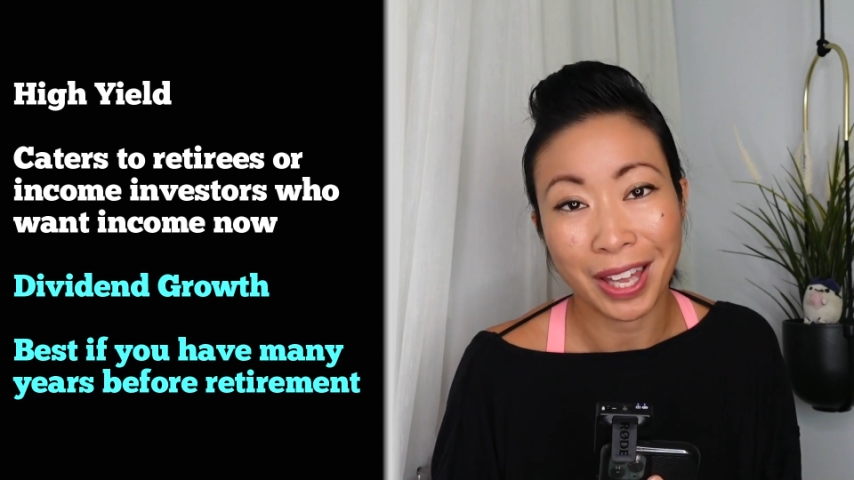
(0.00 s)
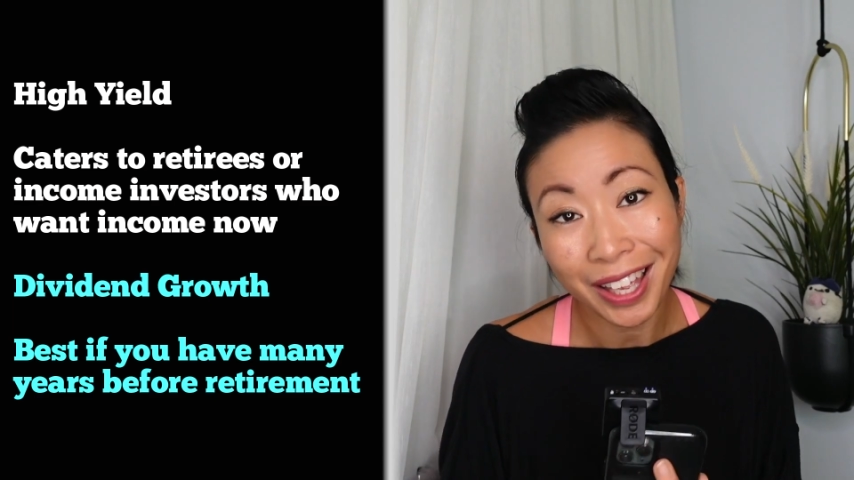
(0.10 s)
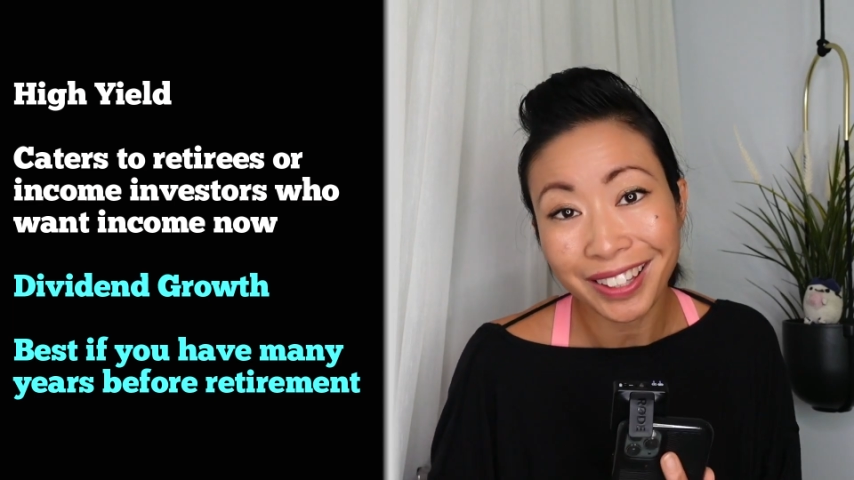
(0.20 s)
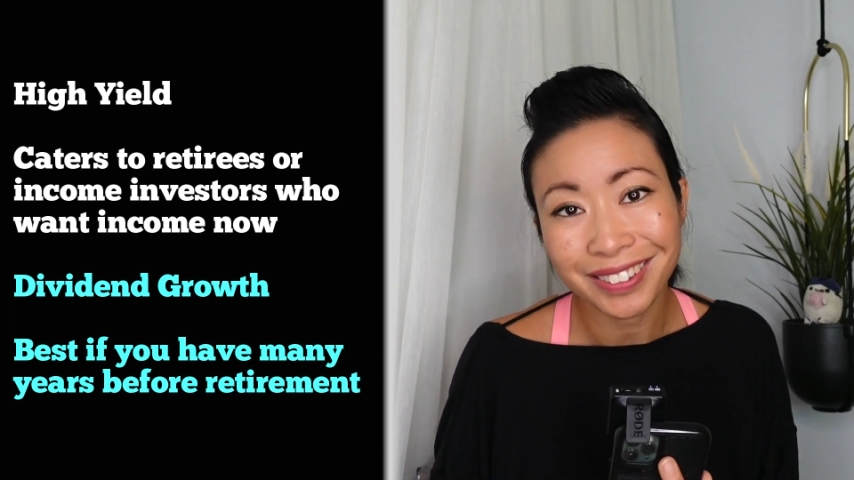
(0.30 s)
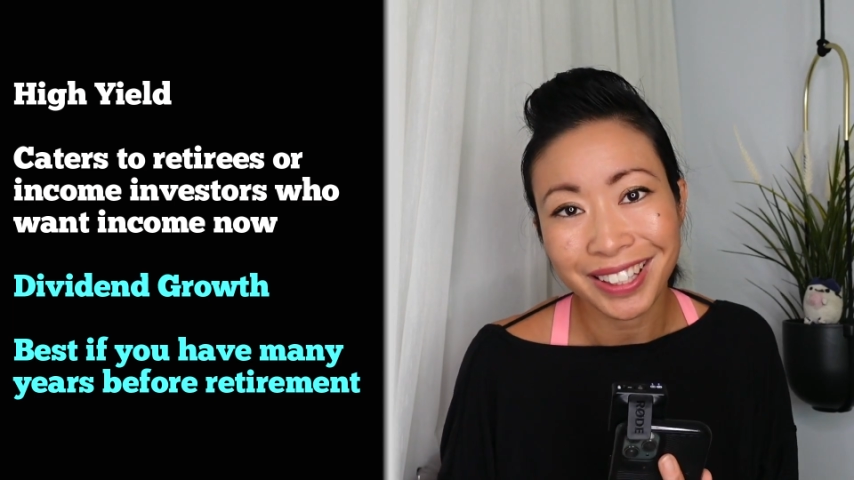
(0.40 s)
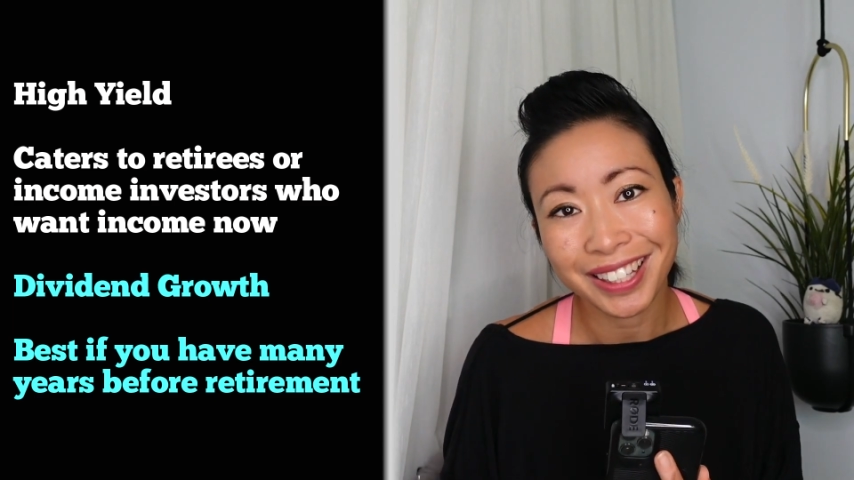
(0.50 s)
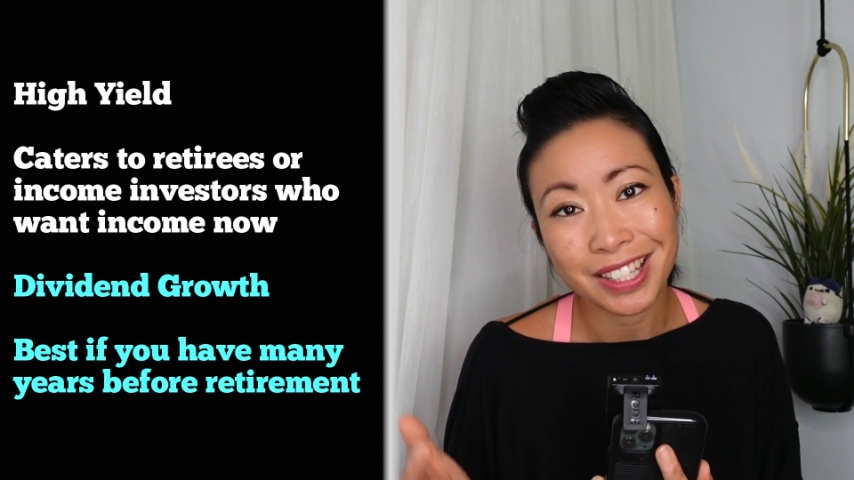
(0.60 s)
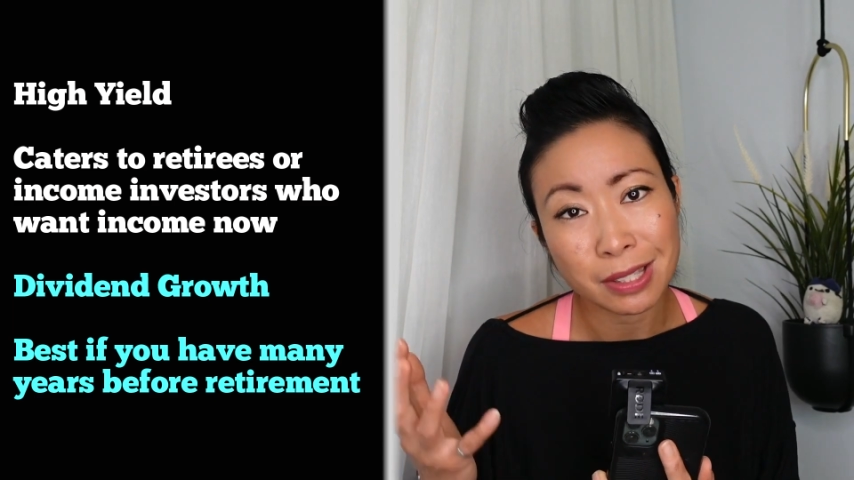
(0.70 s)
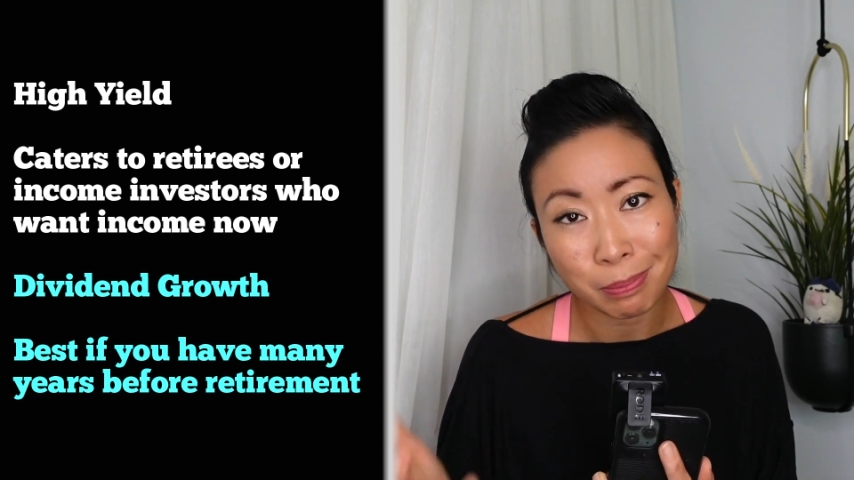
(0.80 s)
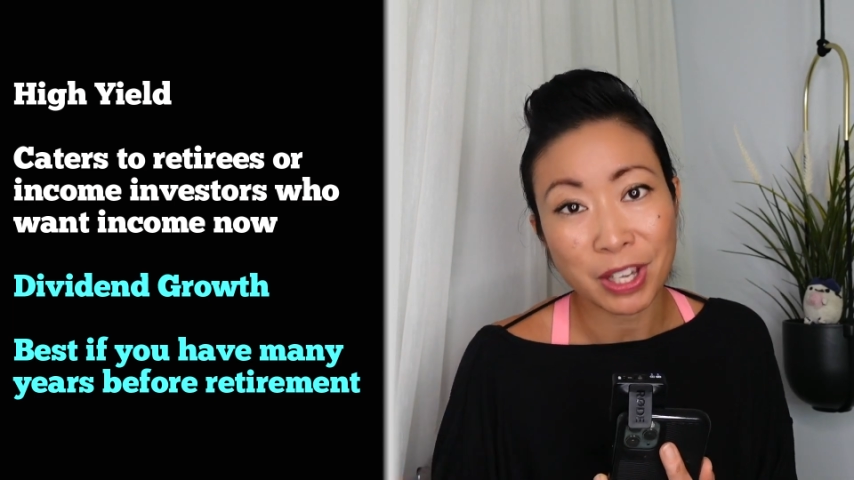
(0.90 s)
And
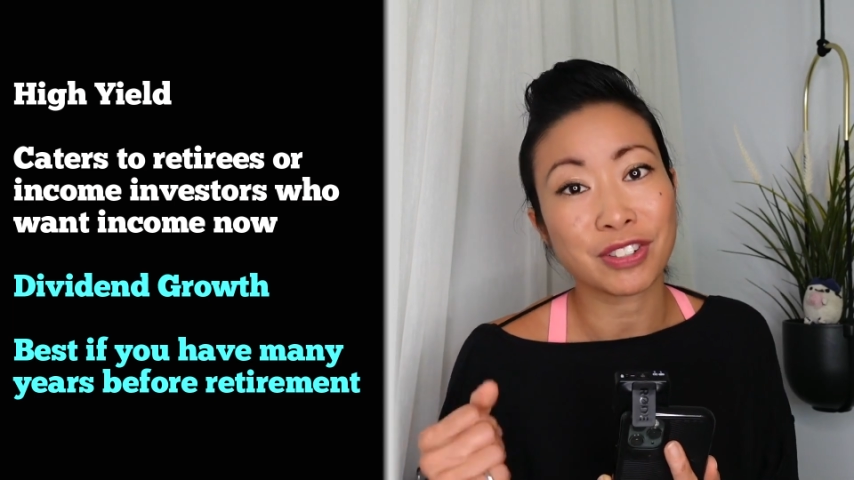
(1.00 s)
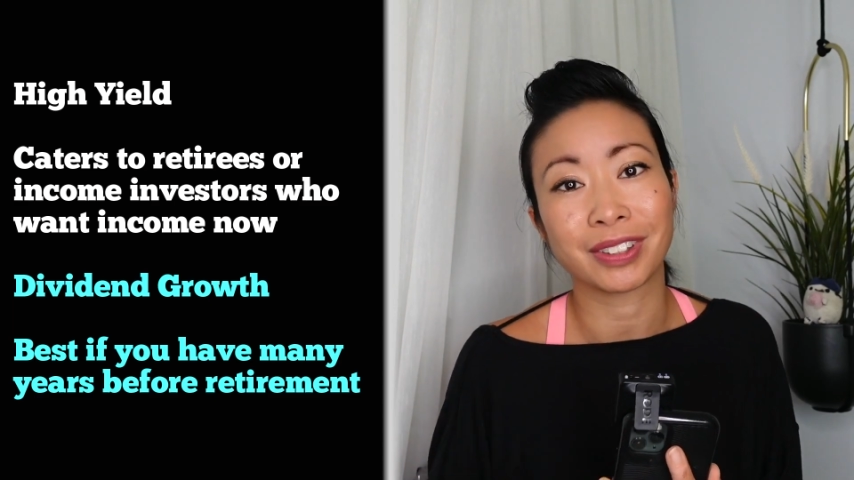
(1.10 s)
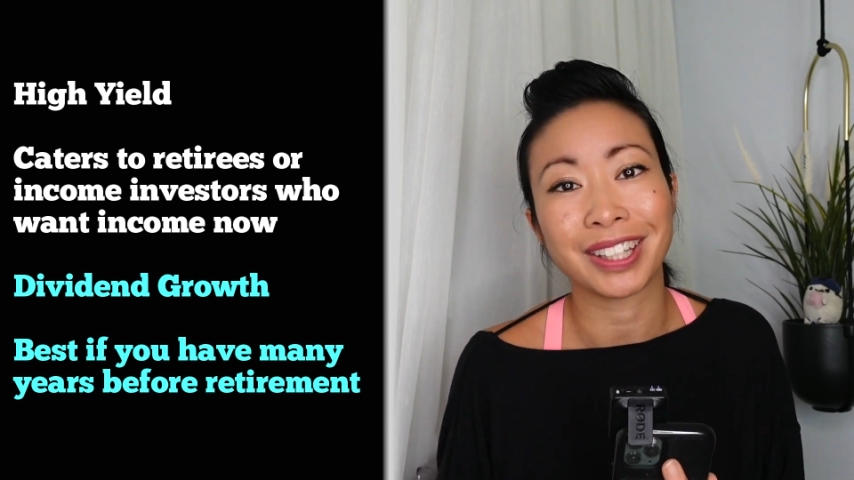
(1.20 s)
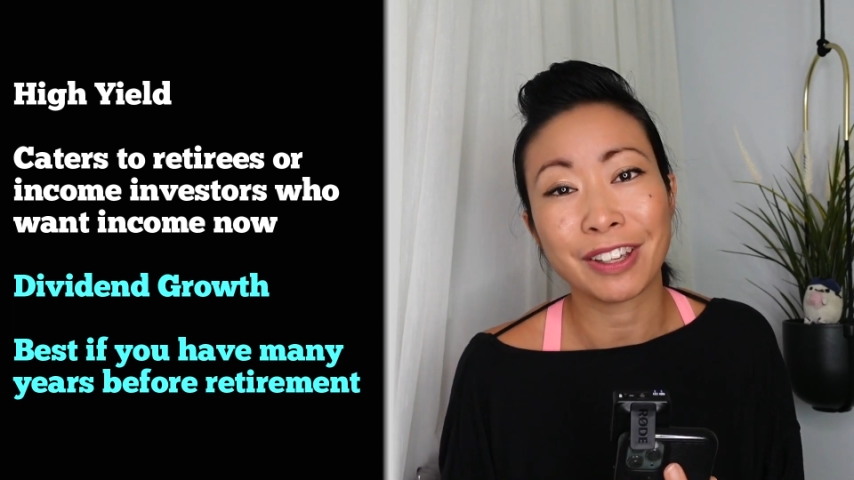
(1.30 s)
especially